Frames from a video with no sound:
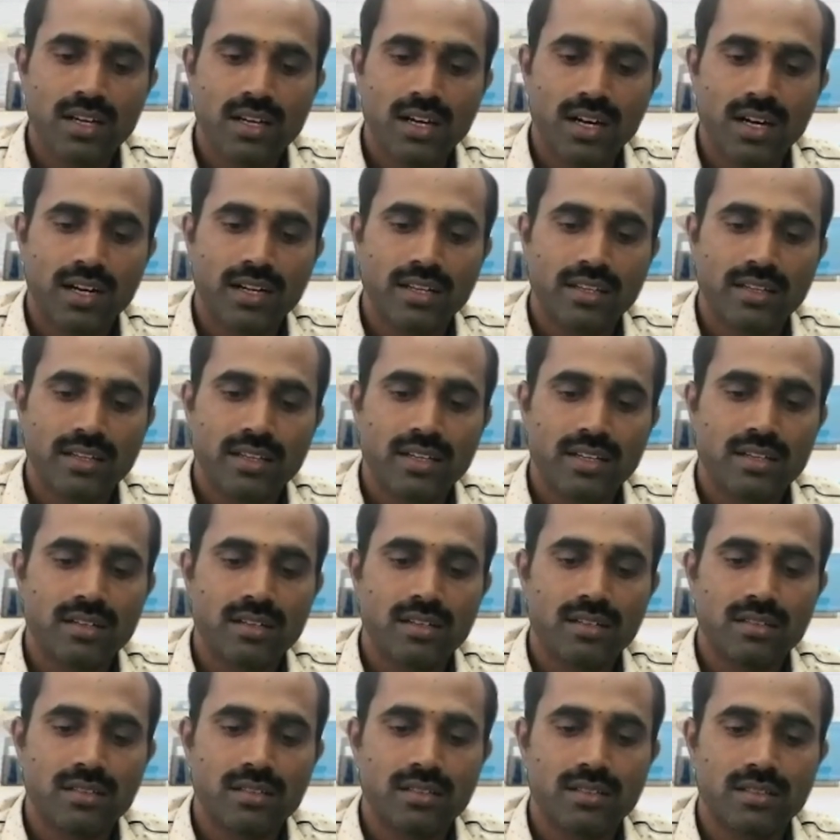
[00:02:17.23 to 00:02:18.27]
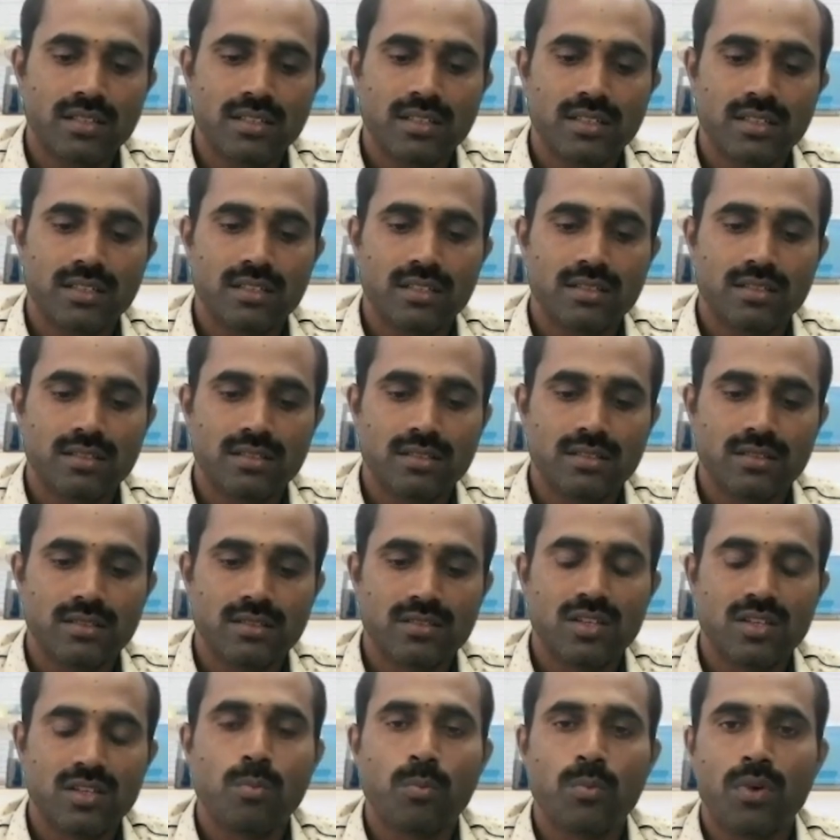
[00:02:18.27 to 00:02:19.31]
And then the
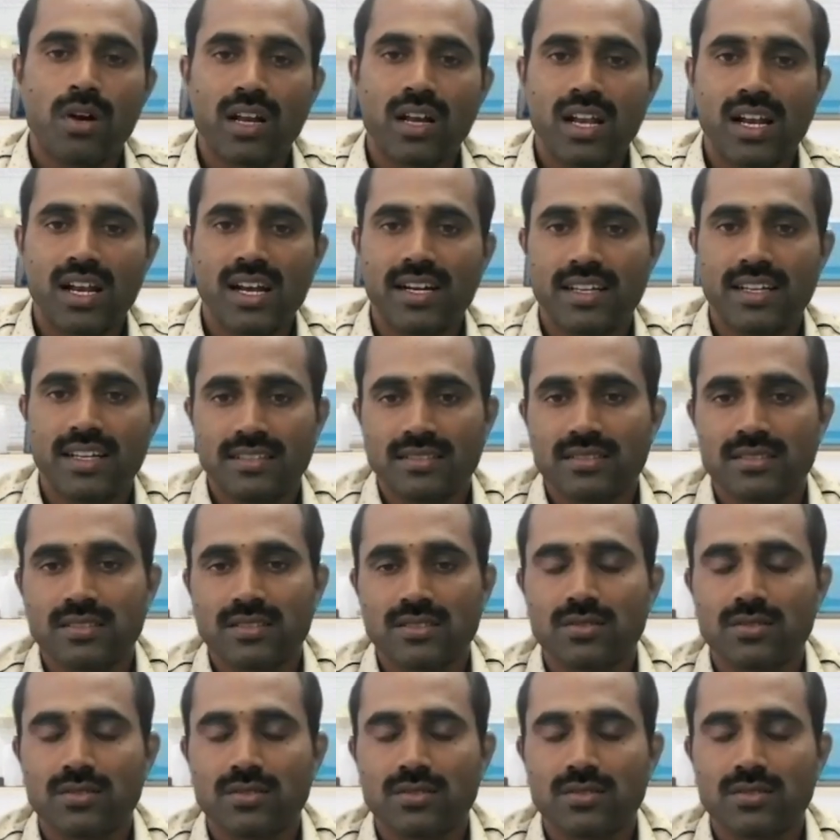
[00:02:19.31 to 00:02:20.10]
sub-modalities.